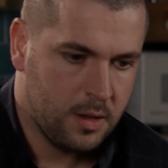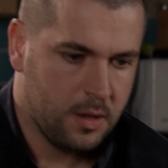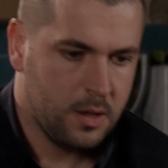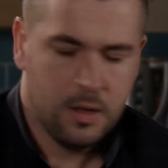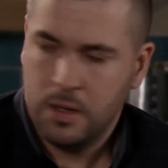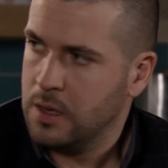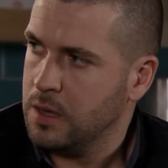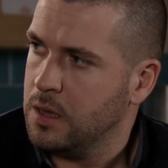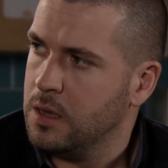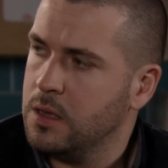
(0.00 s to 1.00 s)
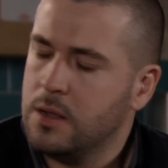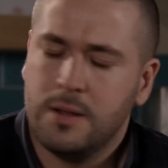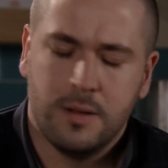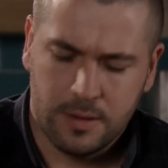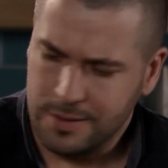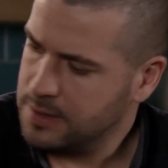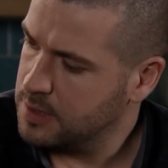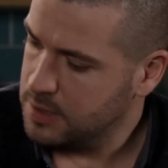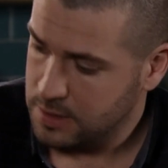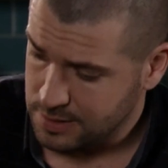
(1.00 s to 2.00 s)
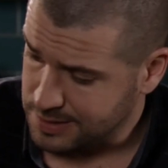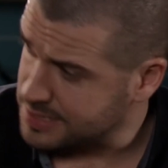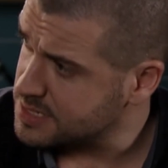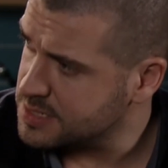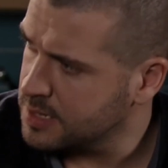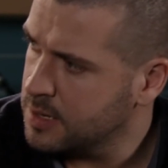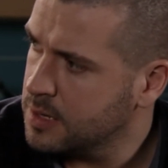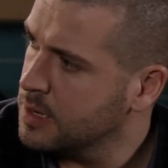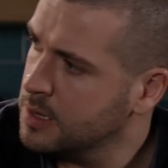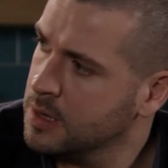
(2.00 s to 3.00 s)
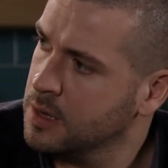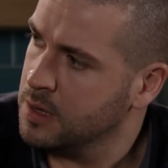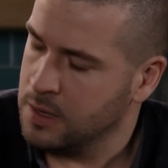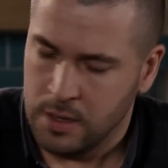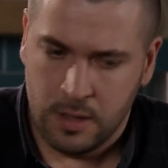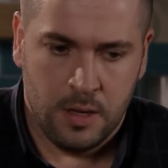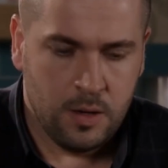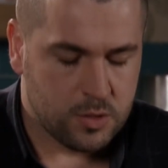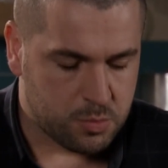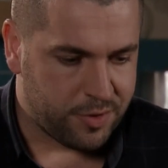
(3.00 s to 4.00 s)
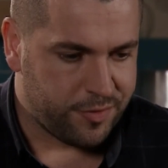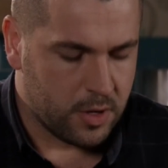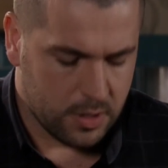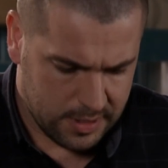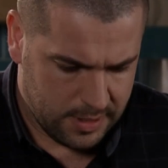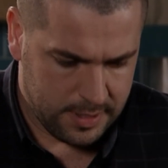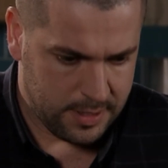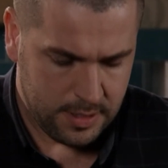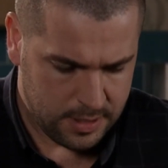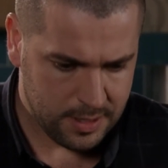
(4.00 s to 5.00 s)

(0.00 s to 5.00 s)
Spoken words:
well, so it's all, like, it feels a bit incestuous when you've got to kiss your mates. It's not,